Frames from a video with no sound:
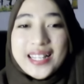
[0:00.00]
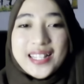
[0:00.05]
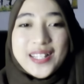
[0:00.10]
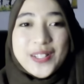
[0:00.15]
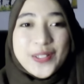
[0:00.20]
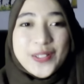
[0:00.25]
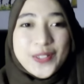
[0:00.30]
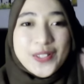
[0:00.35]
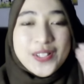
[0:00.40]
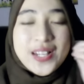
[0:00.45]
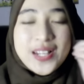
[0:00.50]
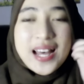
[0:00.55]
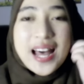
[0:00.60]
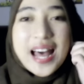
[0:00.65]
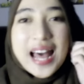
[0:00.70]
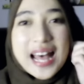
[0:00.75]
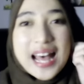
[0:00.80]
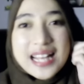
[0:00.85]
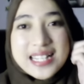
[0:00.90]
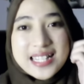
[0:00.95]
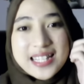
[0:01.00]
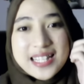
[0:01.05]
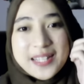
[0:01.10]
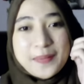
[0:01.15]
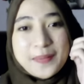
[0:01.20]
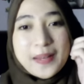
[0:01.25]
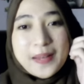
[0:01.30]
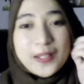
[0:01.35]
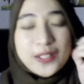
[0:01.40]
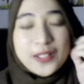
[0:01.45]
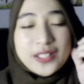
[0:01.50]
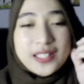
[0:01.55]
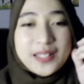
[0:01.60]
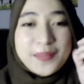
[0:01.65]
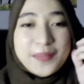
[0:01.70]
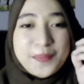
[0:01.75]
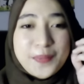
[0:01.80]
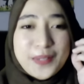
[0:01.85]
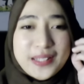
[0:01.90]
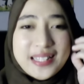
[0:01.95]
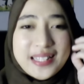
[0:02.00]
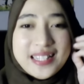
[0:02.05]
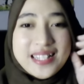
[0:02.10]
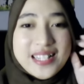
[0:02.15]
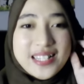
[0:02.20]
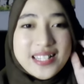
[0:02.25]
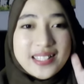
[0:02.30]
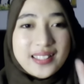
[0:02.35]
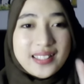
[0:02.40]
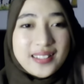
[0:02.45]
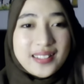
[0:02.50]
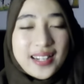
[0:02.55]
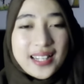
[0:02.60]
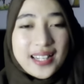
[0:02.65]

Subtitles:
you asked about potential, right?